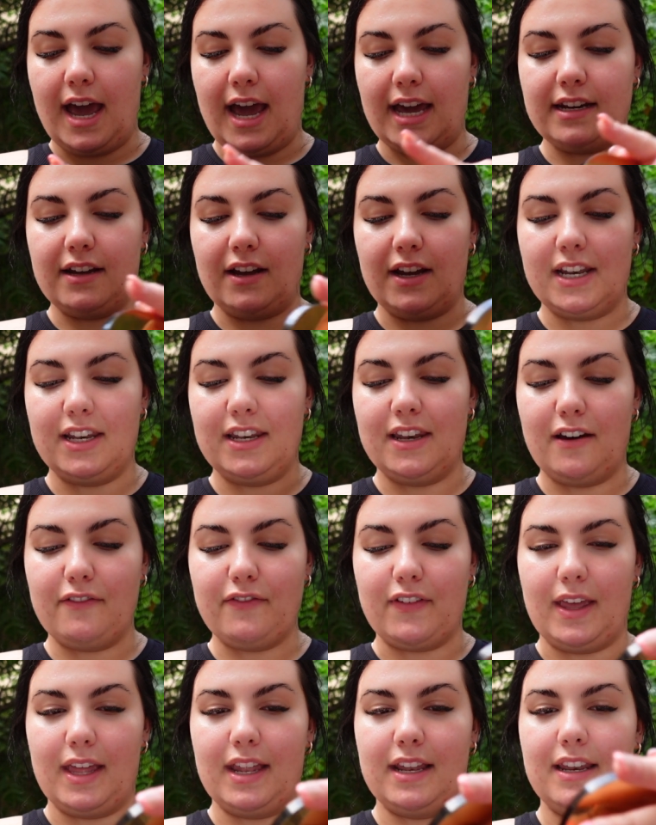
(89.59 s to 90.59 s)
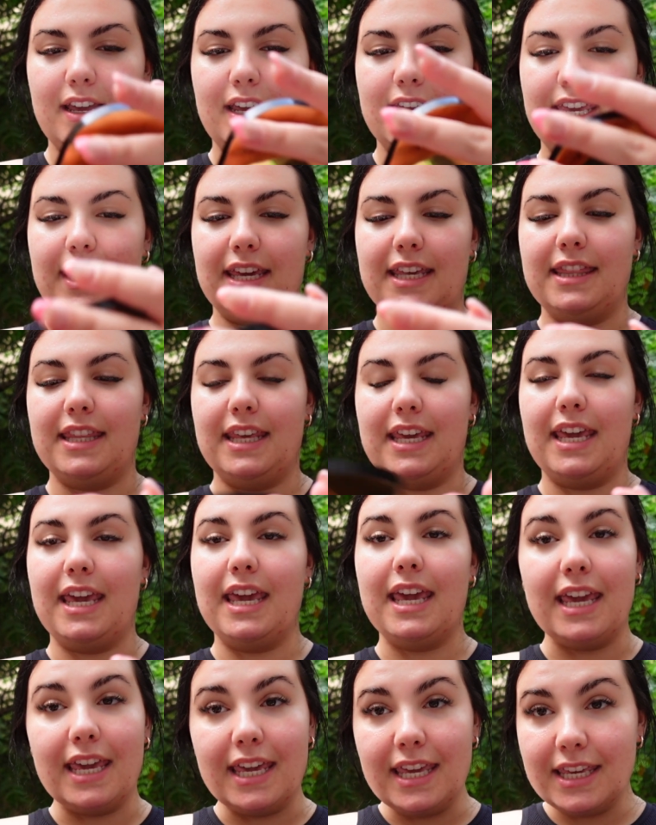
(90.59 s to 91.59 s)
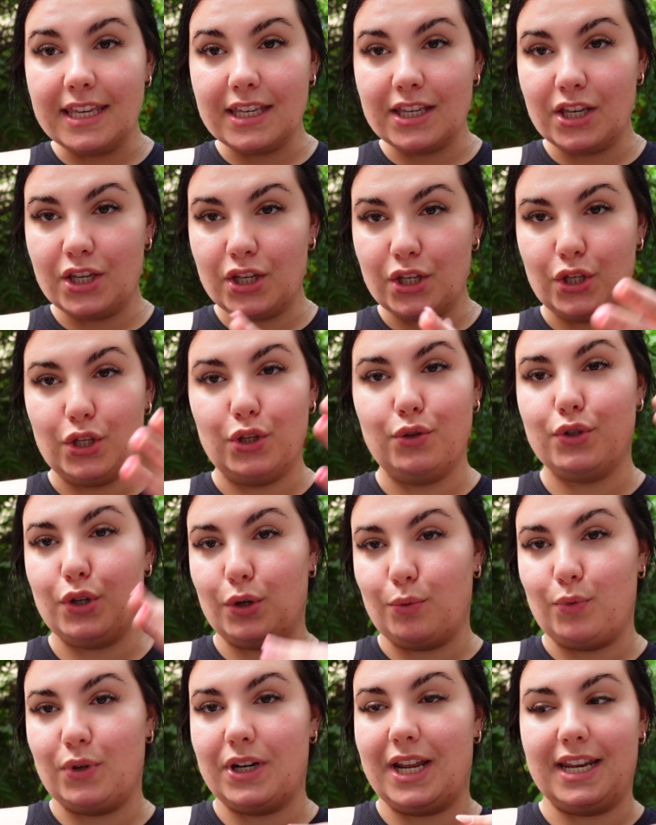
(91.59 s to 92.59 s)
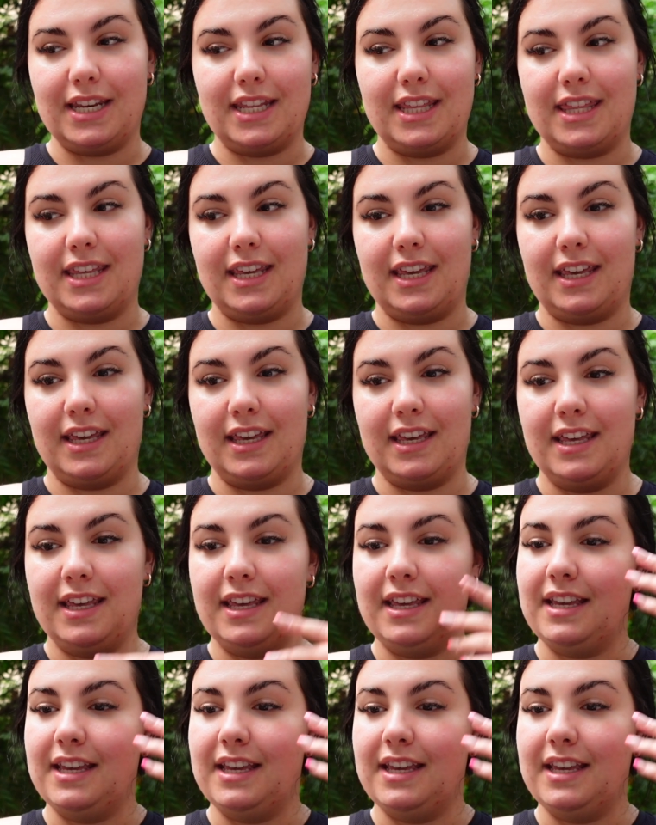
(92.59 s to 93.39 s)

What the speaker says: and I love it. Like in the heat, you don't want anything